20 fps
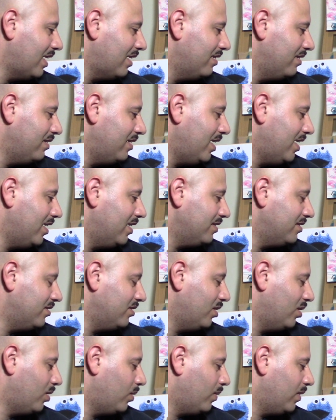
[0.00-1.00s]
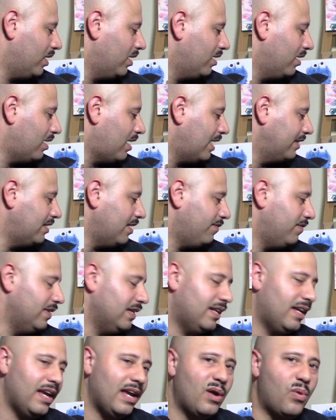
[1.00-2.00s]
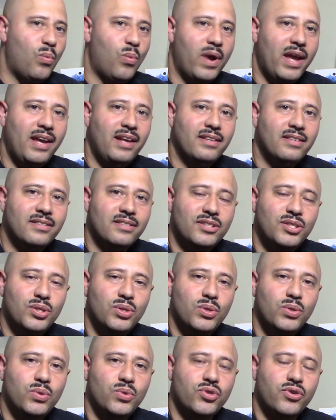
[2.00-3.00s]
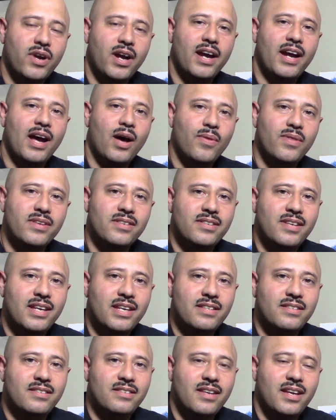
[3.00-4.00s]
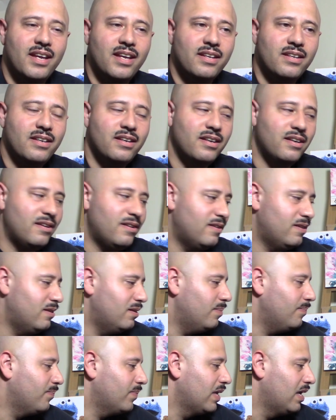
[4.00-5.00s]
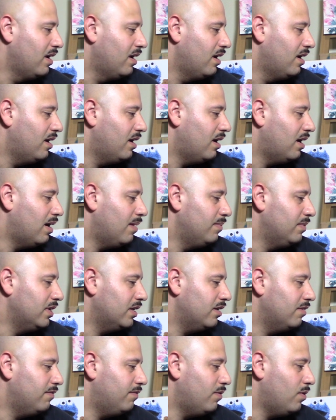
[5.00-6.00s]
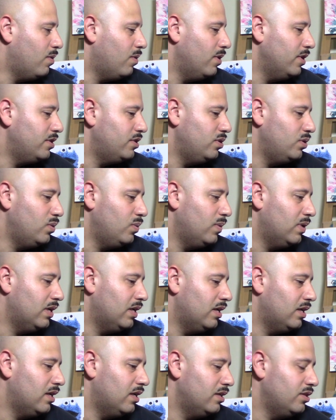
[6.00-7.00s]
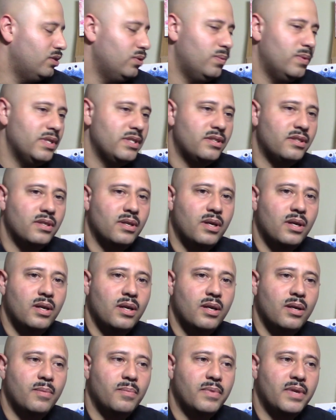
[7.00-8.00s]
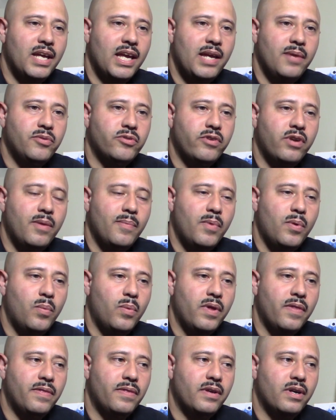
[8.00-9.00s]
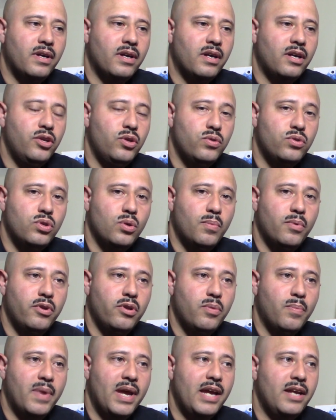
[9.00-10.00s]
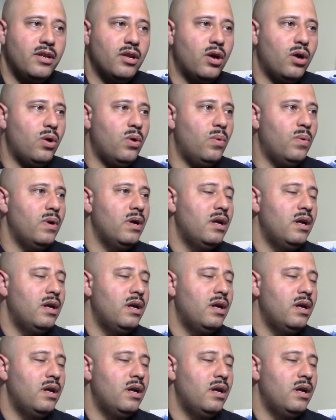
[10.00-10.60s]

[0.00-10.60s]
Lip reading: Yeah, so I definitely can't wait to try out this headset. I'm looking forward to doing some game streaming with a YouTuber you may know.